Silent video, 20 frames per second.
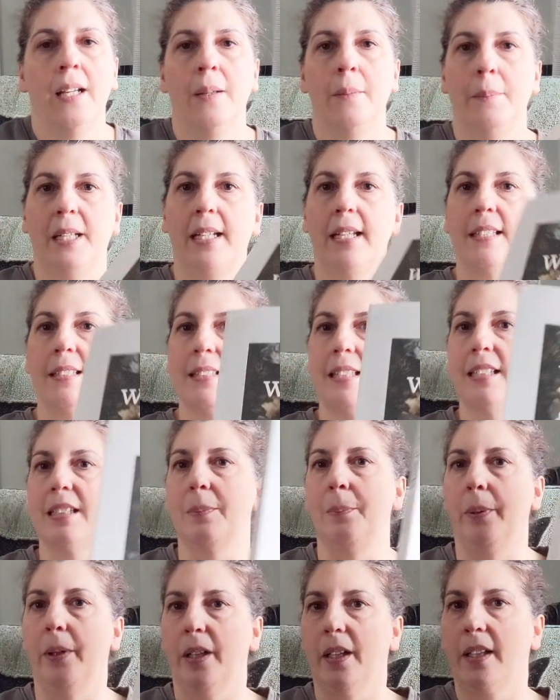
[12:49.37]
because this
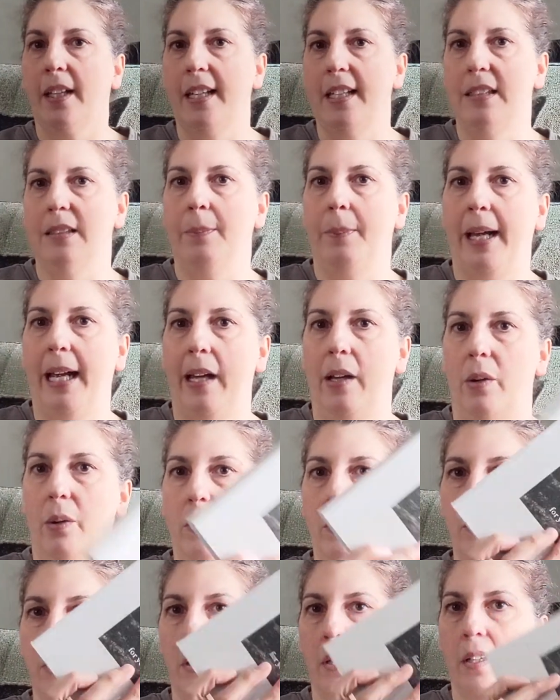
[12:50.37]
book is
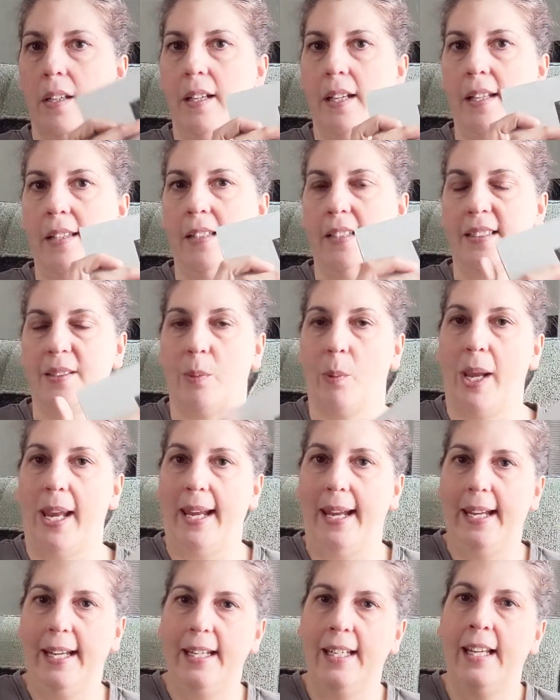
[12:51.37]
bound in this
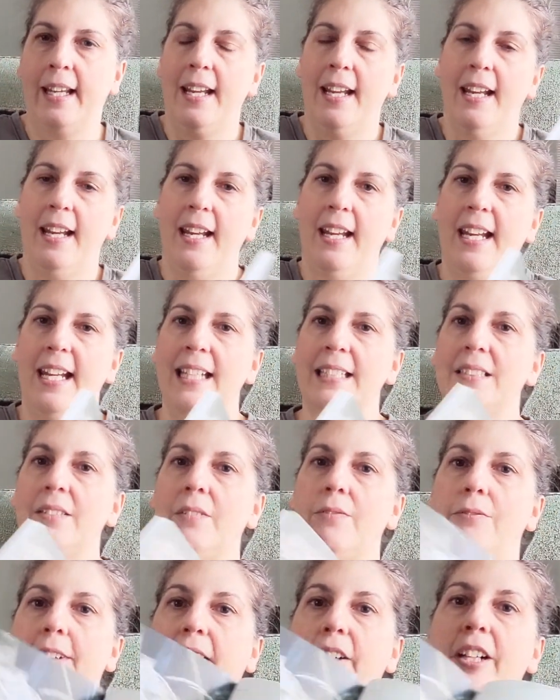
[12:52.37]
way, it's
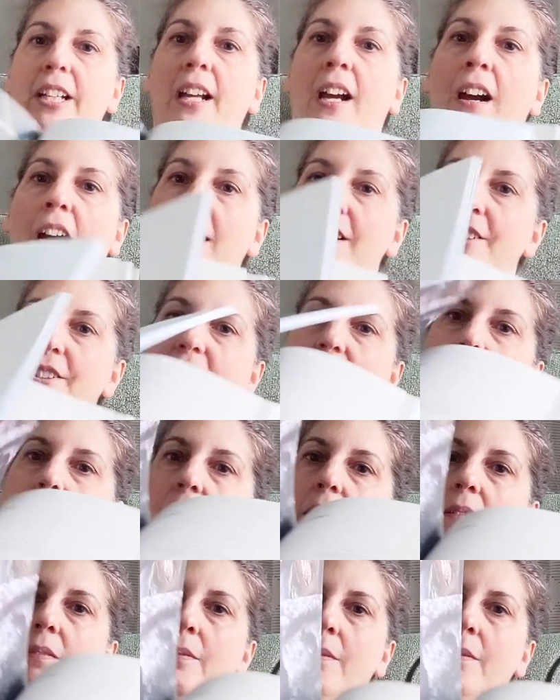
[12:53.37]
very hard to